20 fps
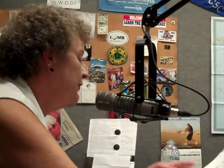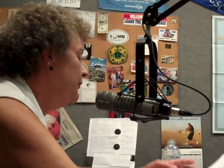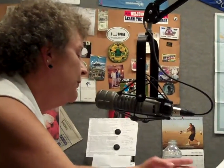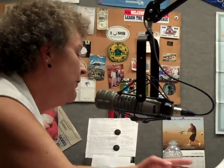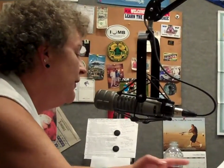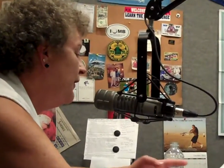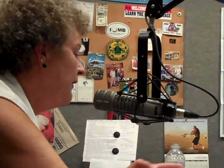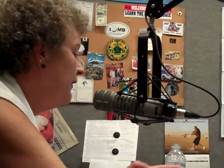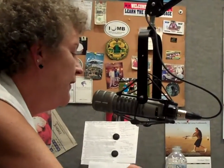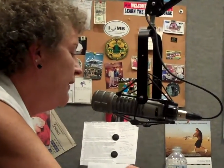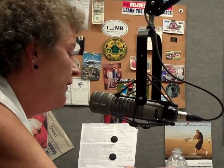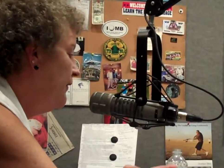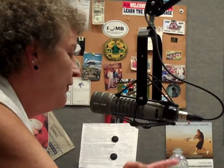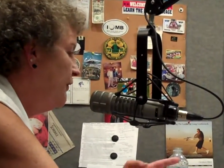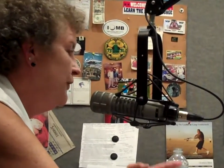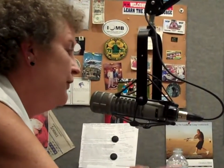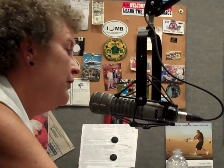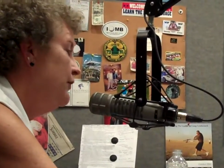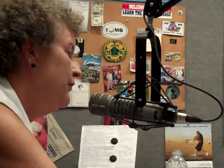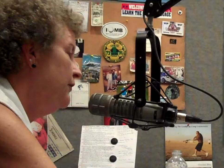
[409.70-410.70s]
if you
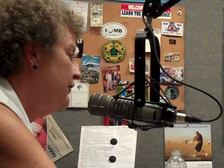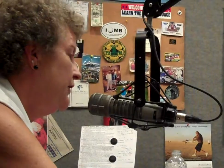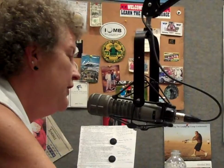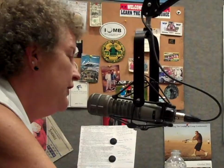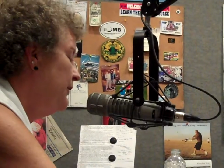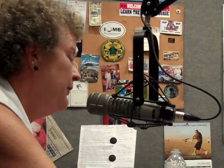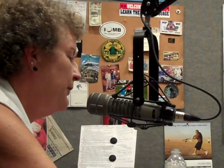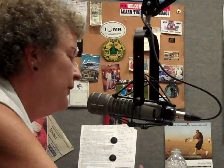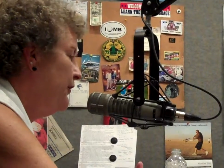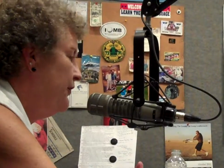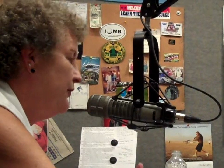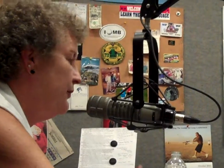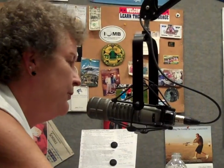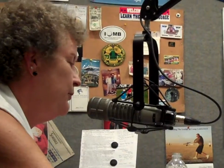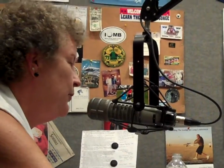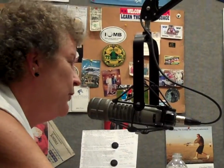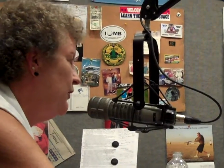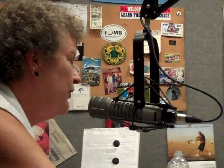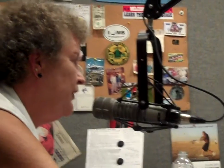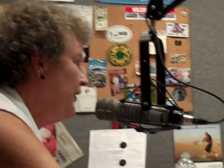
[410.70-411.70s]
served and it wasn't
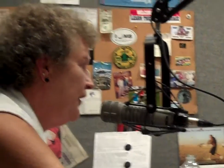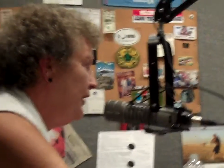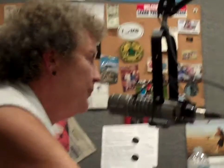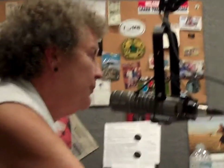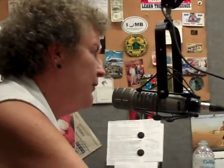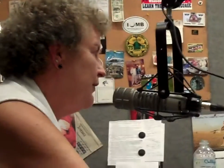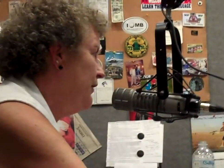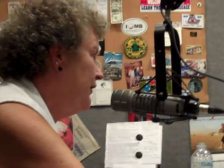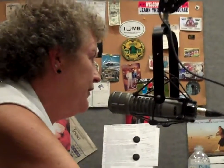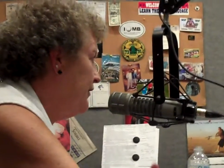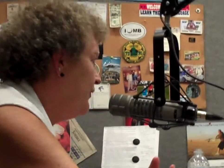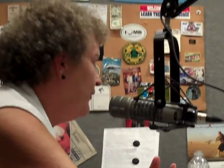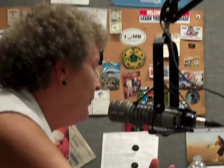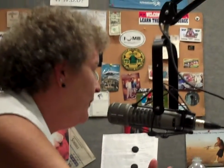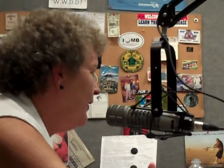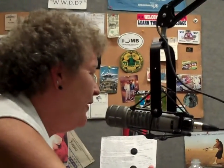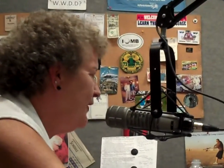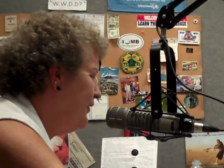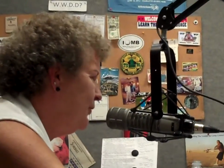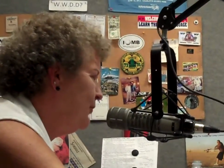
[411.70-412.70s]
time, well, you
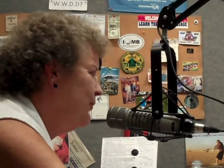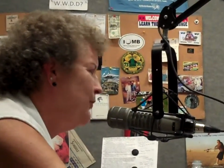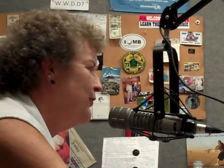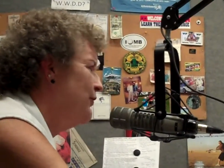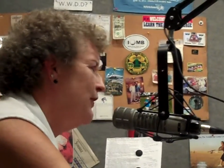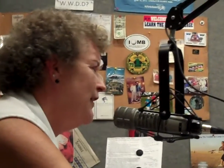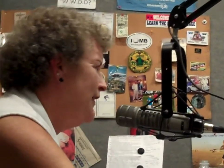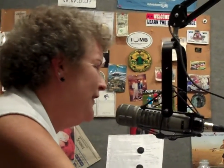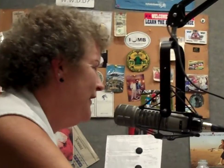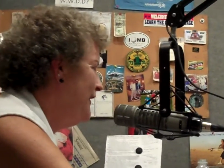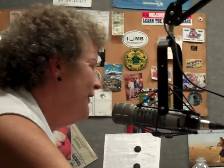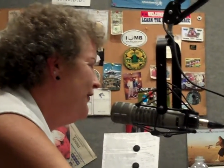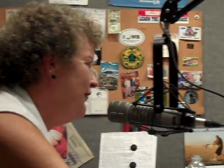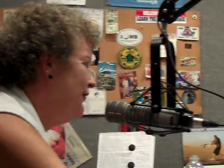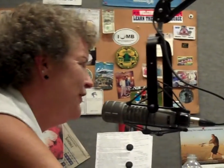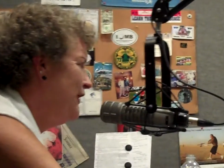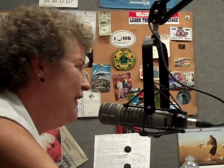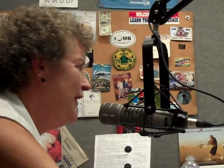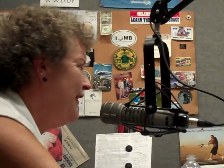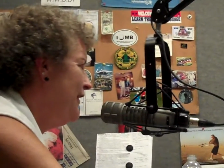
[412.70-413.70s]
know what? You were training
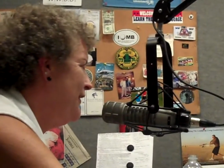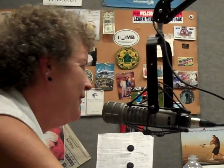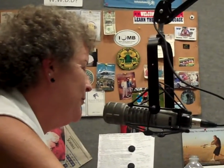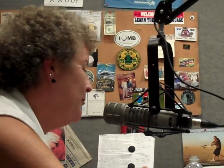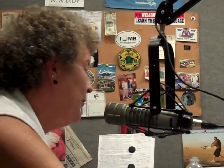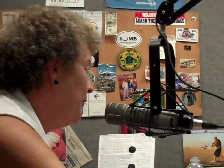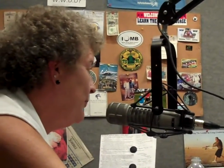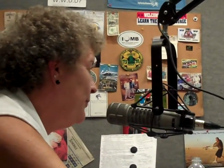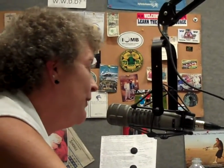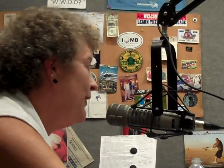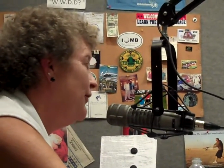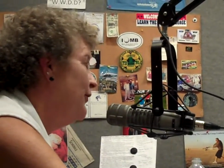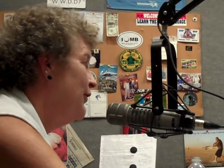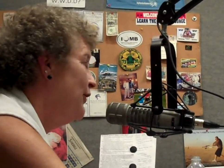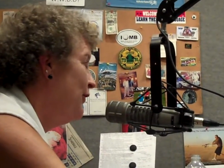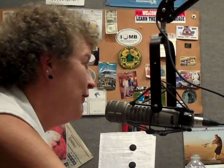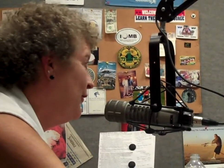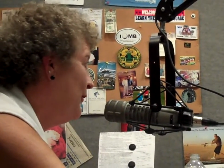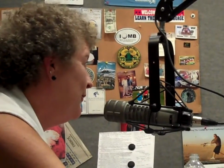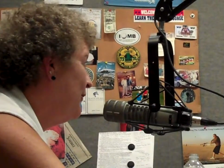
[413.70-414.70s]
every day and prepared
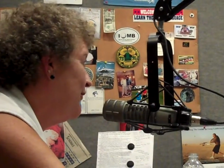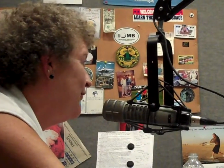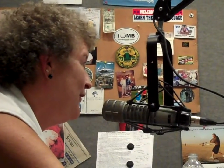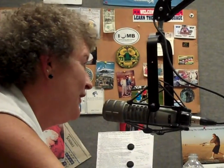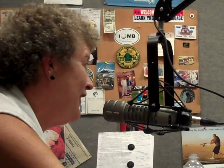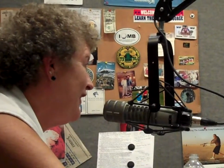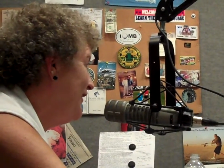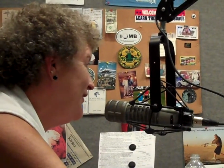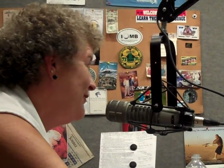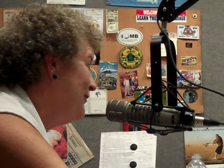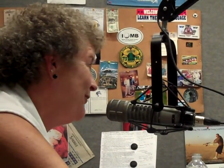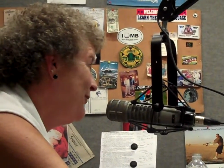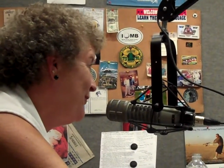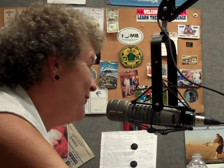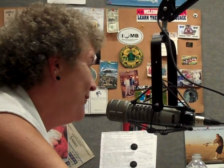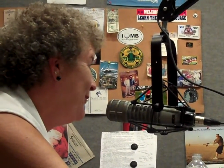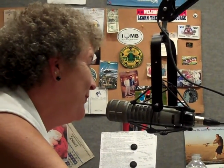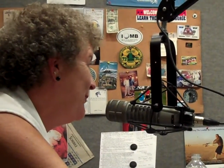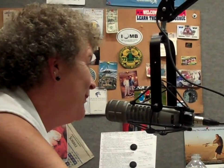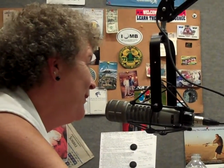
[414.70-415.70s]
to go if you had to.
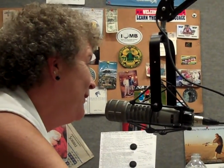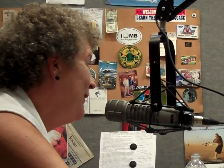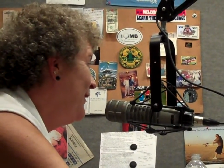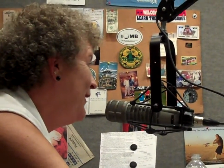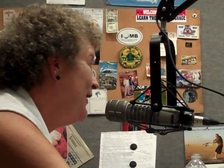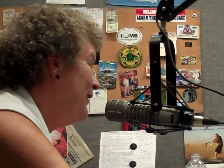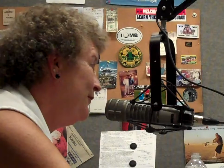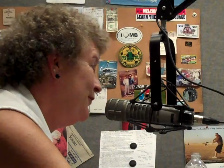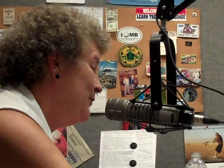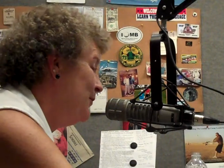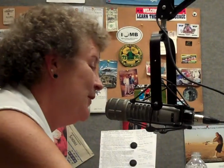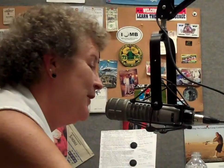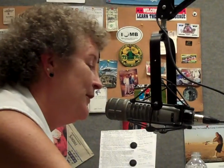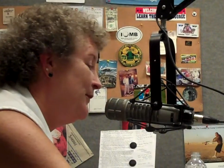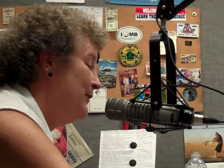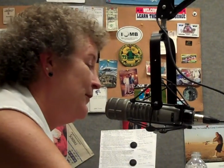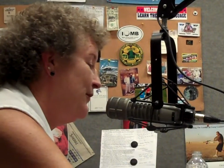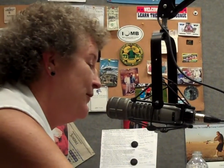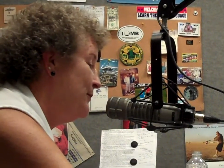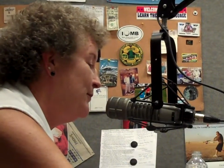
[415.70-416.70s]
So
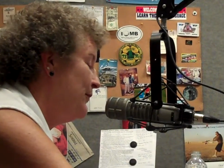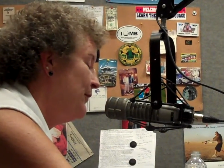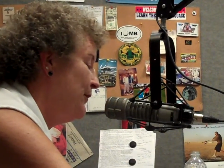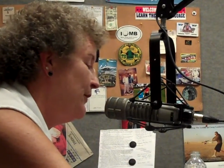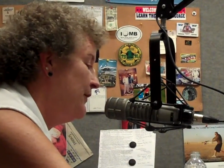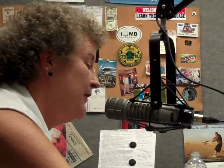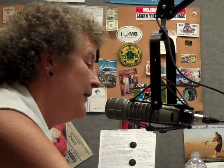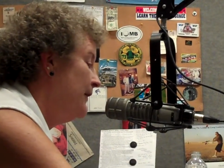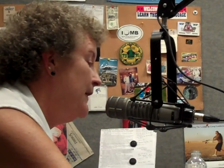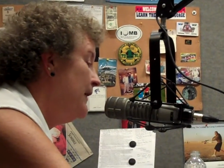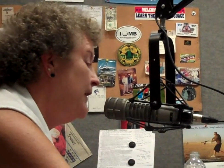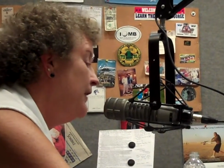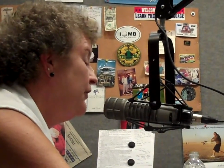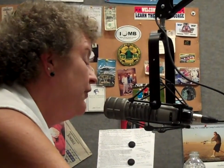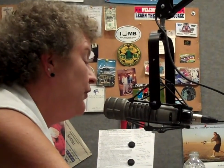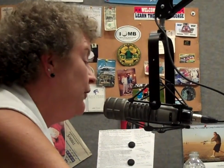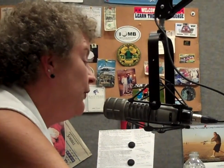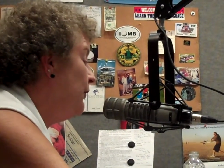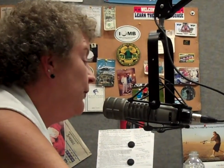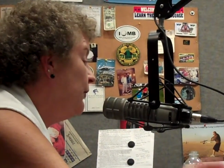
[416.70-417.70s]
everybody was important.
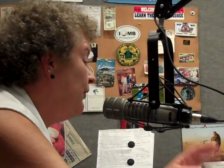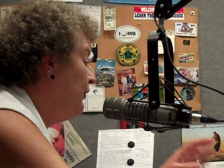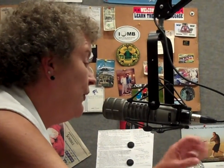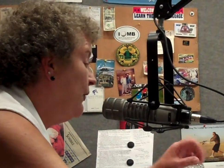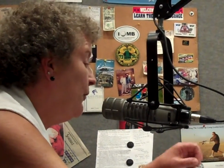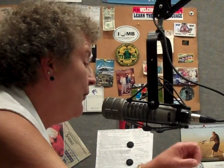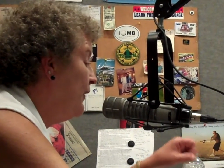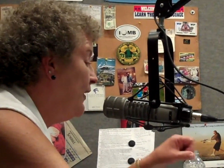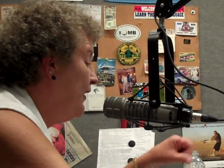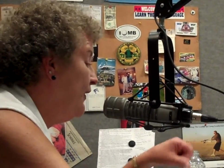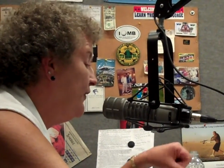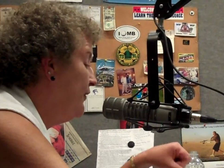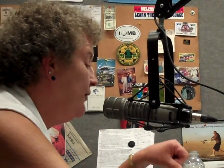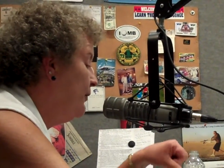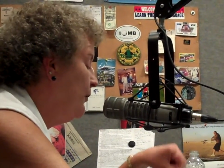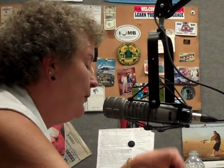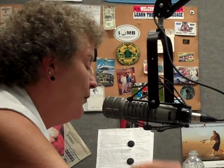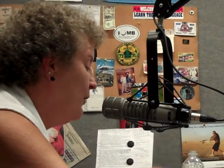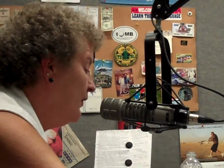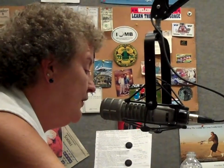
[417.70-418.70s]
So, so that's
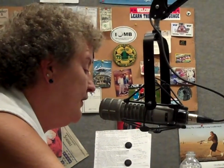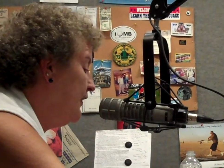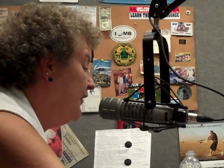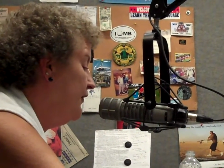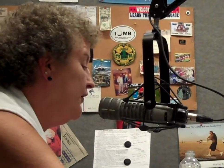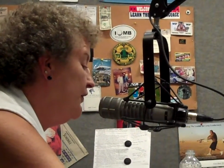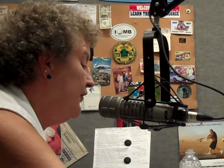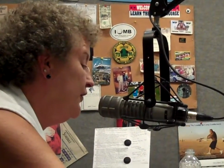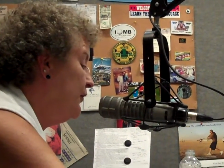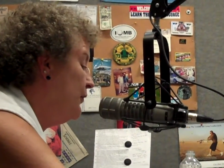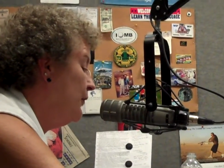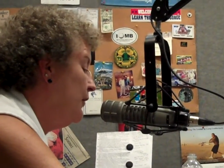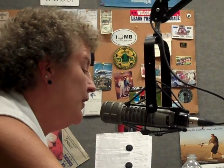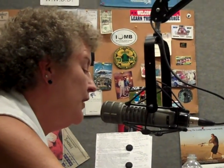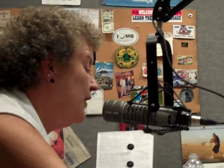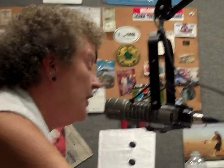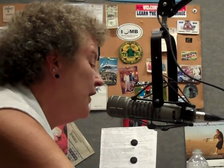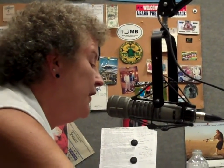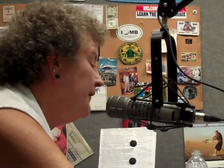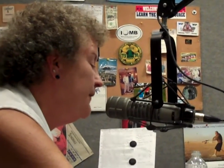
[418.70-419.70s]
War Tales is
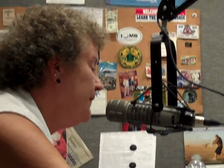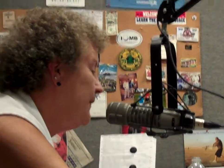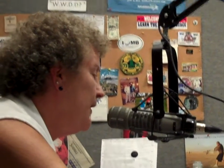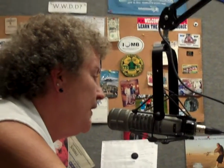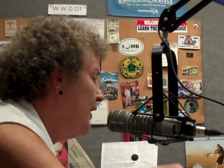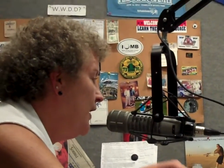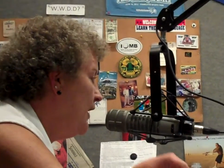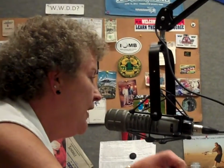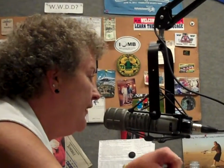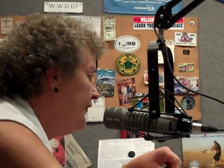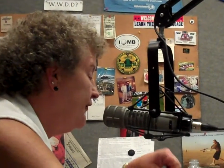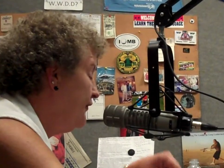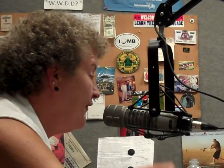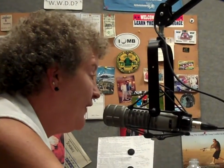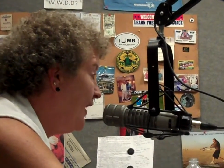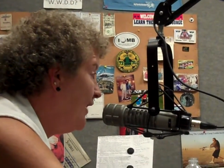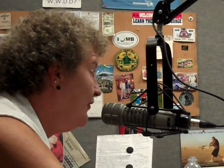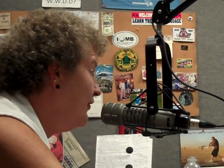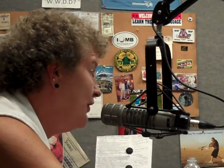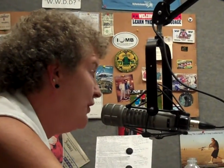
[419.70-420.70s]
going on. At
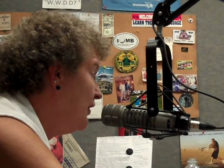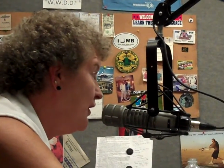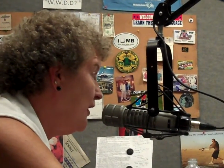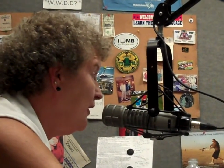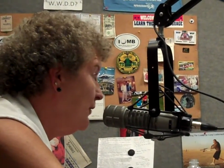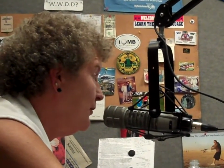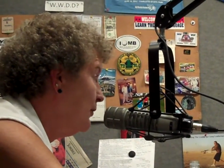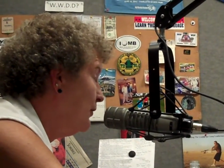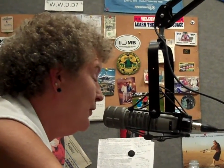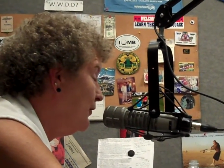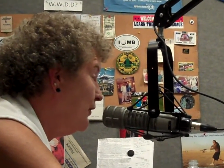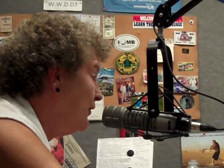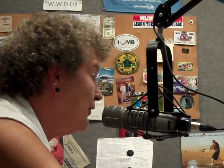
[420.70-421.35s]
5 o'clock, we're